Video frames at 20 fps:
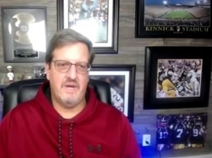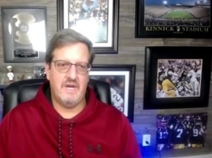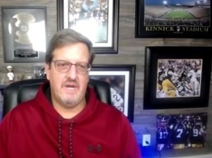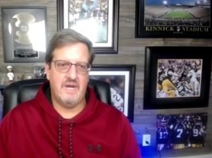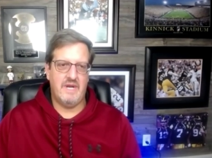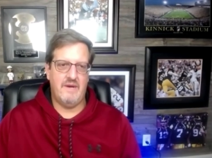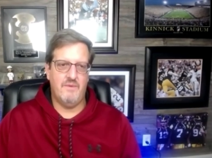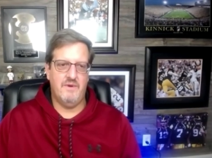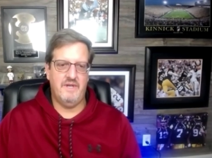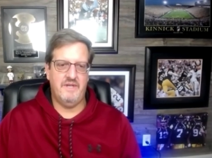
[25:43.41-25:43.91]
what I
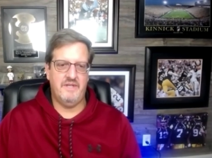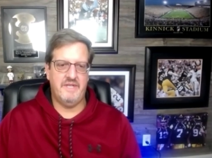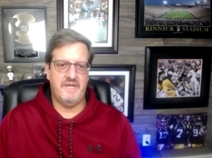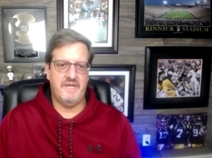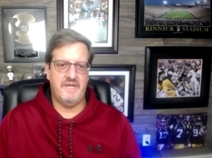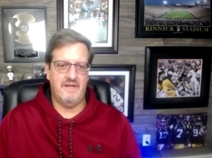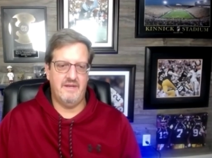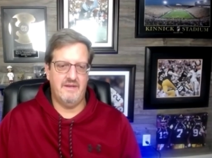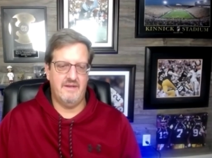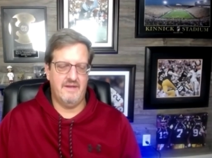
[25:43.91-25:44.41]

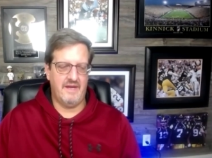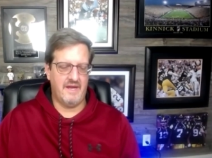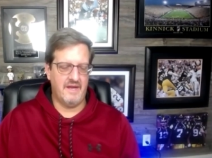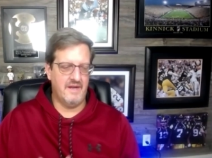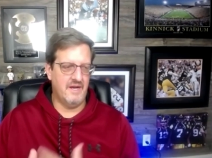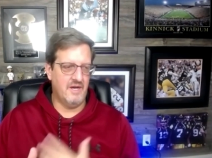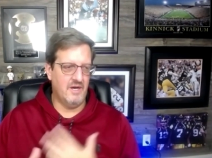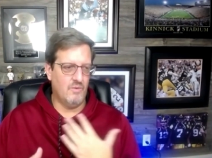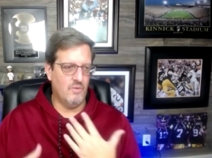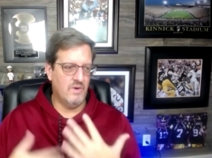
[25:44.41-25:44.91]
really, you
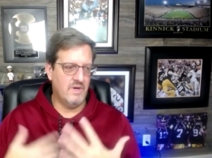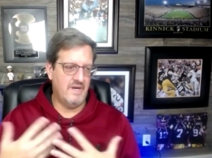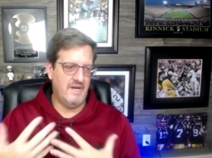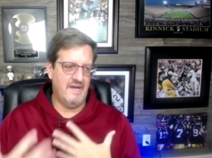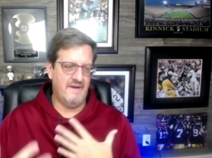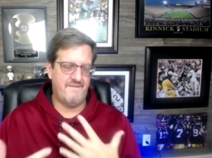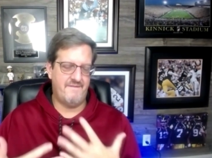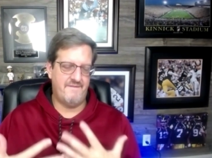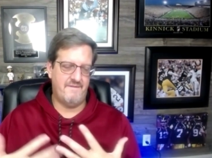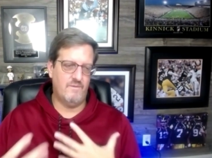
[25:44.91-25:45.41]
know, one
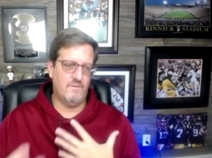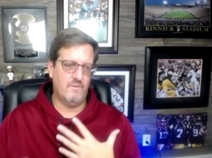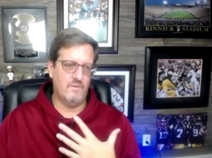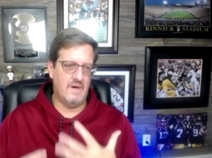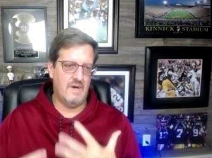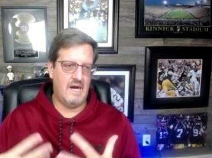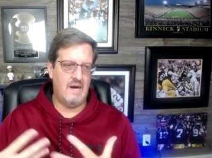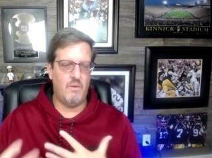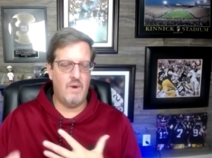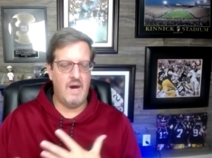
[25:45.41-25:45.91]
if
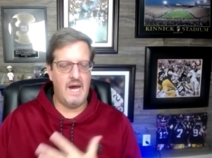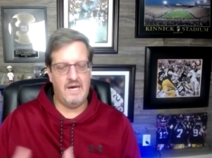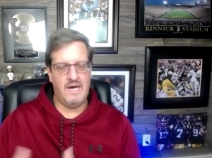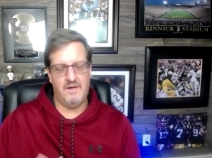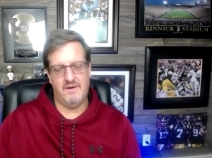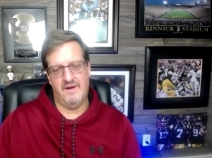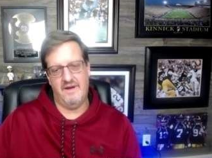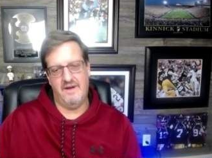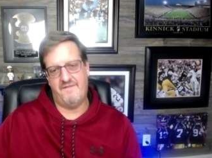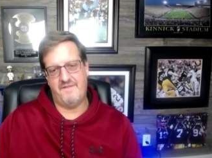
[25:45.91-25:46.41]
a
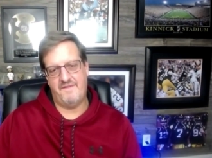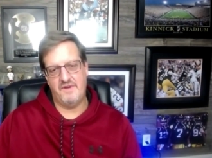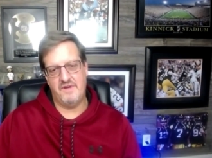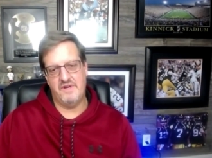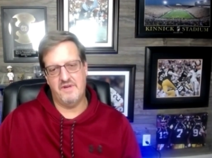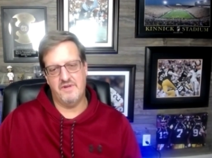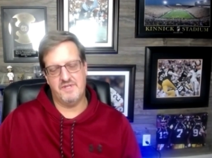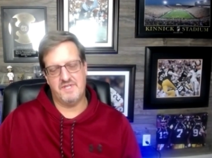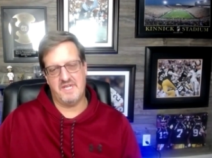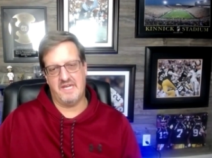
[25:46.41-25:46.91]
while, a few
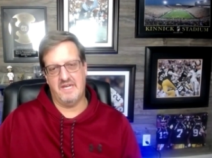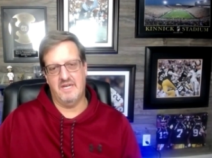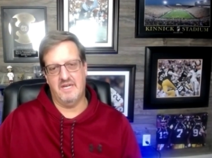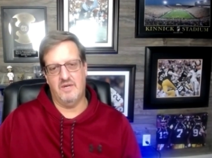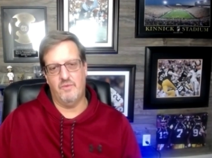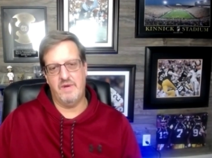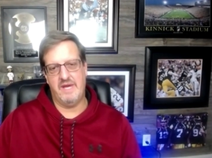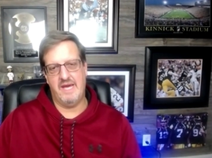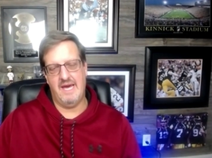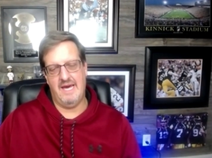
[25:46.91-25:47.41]
years
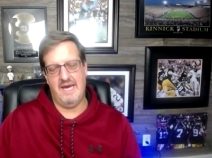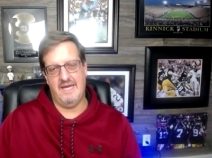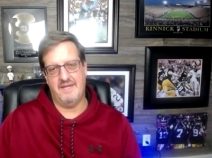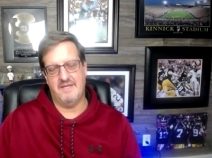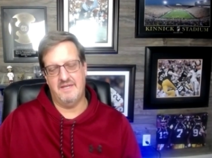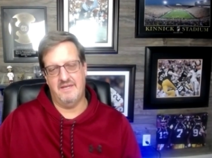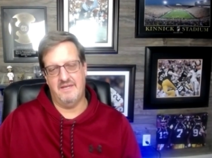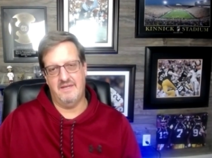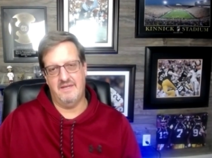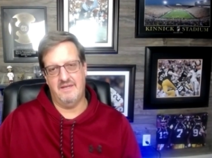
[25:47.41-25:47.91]
ago, we had
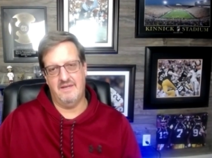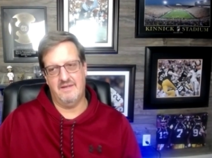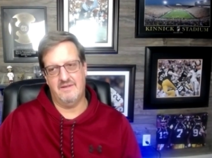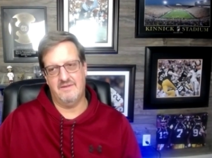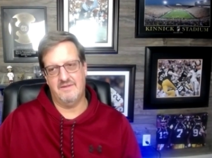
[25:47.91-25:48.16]
to,